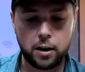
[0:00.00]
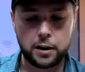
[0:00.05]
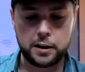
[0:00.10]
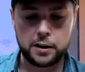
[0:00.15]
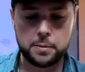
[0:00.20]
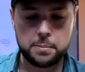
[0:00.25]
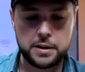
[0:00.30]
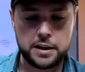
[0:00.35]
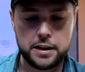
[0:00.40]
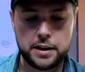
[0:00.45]

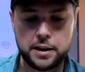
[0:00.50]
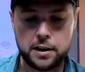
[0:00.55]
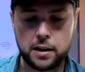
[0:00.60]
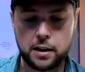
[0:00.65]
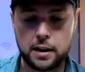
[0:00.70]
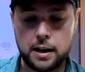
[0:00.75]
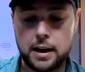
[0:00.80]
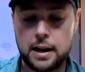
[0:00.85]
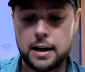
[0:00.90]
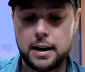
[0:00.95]
are going to be
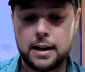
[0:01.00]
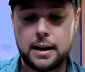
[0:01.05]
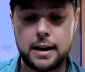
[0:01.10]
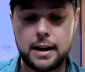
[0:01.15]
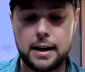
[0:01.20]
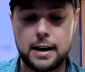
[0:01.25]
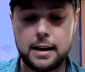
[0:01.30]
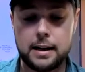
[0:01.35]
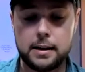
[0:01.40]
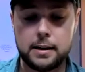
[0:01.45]
here.
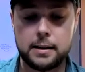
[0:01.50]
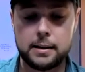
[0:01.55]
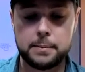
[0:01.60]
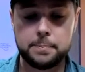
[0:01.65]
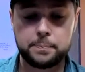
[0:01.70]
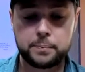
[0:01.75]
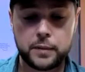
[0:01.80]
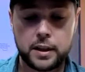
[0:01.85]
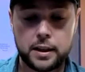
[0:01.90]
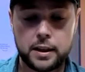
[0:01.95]

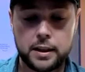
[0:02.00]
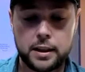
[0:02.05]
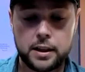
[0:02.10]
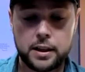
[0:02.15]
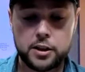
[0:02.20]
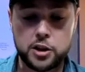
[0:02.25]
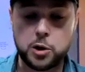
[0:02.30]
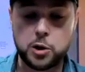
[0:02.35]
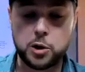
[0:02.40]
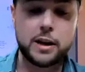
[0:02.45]
Uh,
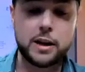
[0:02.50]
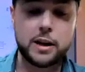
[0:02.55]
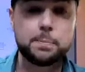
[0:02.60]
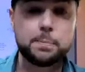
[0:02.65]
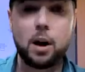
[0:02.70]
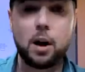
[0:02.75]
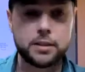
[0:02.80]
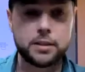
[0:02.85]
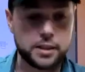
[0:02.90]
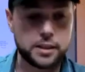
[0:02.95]
U.S.